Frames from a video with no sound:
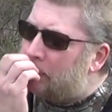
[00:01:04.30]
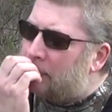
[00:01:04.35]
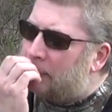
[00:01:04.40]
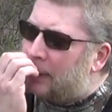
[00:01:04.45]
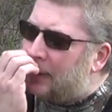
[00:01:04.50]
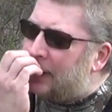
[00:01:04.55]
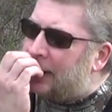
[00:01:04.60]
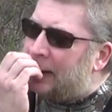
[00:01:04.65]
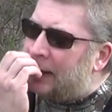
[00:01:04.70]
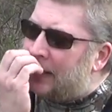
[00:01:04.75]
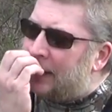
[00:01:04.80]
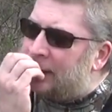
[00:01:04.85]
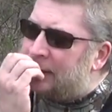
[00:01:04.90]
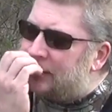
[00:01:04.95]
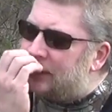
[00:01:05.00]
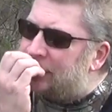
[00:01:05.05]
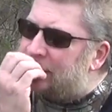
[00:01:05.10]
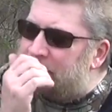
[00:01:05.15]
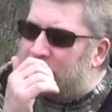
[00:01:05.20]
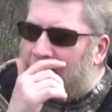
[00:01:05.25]
it is
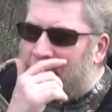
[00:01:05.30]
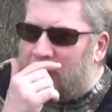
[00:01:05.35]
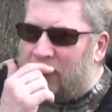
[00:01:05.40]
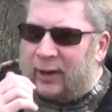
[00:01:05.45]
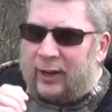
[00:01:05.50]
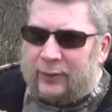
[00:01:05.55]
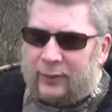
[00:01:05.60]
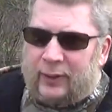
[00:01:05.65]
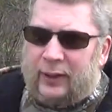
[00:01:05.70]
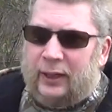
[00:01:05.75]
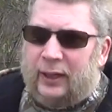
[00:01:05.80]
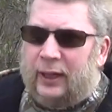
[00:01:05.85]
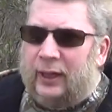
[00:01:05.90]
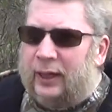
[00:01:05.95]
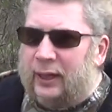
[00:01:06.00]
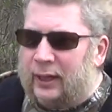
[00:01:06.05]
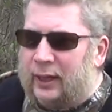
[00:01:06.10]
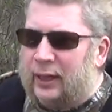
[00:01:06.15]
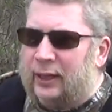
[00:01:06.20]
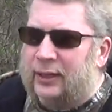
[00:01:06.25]
a smart way of thinking.
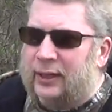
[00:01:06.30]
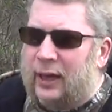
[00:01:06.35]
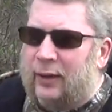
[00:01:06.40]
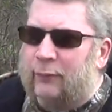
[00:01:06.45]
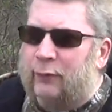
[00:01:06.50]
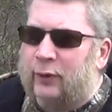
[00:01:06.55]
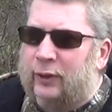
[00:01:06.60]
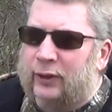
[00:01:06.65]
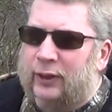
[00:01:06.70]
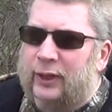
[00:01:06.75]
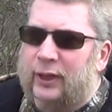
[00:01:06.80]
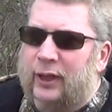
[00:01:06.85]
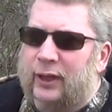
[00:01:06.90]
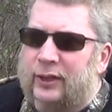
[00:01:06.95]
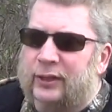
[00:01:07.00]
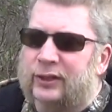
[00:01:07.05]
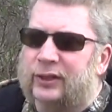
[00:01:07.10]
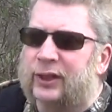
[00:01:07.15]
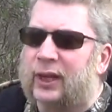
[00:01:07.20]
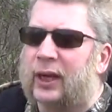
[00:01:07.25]
It definitely
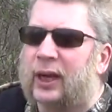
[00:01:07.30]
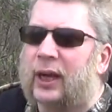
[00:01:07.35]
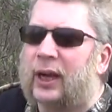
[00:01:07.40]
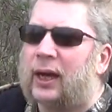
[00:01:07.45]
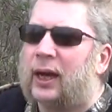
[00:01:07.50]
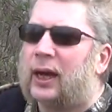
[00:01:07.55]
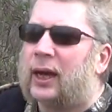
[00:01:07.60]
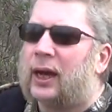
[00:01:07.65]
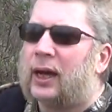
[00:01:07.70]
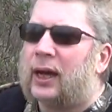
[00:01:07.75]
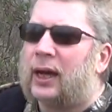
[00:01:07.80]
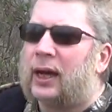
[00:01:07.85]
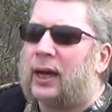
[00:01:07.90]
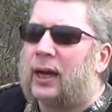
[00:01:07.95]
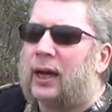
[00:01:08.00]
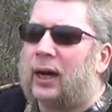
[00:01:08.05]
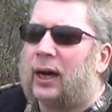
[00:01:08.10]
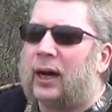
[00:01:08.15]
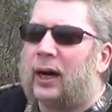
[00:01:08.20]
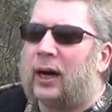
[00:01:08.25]
is.
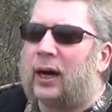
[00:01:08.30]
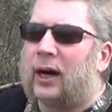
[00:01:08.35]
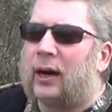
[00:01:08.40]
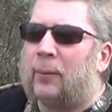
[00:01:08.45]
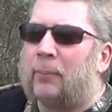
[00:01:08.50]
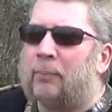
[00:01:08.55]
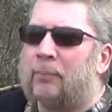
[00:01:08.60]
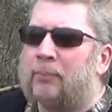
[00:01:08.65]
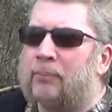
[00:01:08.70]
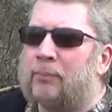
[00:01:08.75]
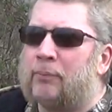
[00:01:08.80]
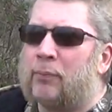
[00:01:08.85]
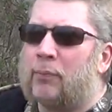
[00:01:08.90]
Now,